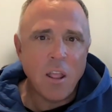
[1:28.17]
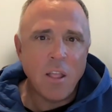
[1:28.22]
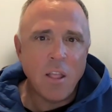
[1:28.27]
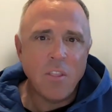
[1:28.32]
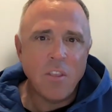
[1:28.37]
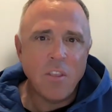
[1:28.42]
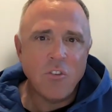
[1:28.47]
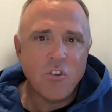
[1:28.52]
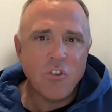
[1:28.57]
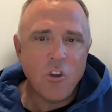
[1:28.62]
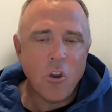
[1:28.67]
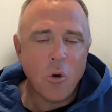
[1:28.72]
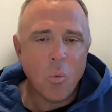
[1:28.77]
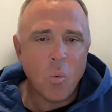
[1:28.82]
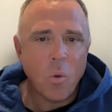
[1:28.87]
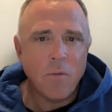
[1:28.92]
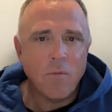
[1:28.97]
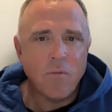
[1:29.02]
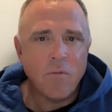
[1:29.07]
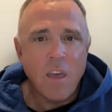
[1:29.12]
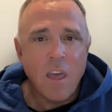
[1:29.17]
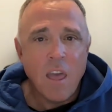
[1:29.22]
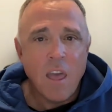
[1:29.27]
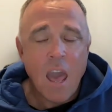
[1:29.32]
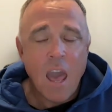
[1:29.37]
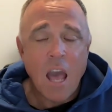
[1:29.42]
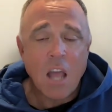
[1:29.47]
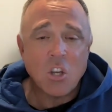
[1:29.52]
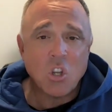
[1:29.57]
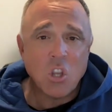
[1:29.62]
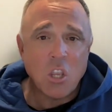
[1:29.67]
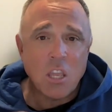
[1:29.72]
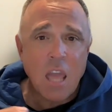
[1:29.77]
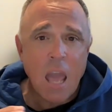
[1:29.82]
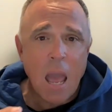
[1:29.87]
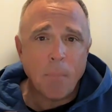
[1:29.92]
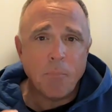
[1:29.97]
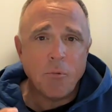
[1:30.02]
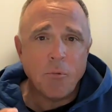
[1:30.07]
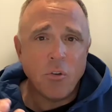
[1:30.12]
and this year we've actually
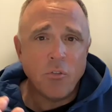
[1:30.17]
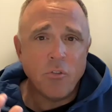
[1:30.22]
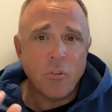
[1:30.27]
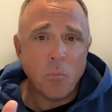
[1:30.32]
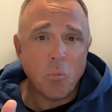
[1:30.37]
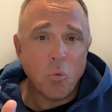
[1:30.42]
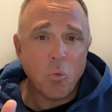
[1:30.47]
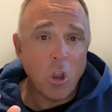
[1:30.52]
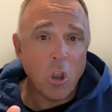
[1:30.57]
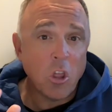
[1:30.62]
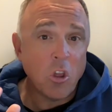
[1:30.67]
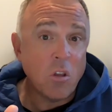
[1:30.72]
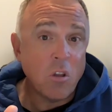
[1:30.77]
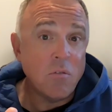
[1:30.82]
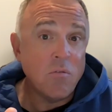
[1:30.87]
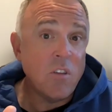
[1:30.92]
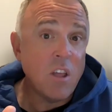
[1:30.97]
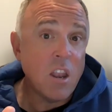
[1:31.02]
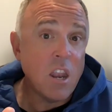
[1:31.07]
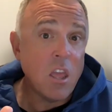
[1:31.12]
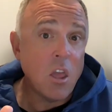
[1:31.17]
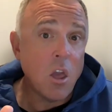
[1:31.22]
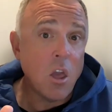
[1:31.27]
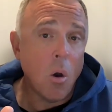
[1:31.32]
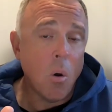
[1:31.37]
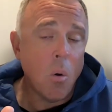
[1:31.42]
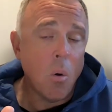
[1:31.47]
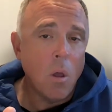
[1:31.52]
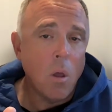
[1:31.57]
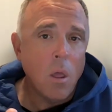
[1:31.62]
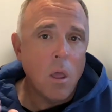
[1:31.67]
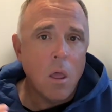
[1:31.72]
captured some really good video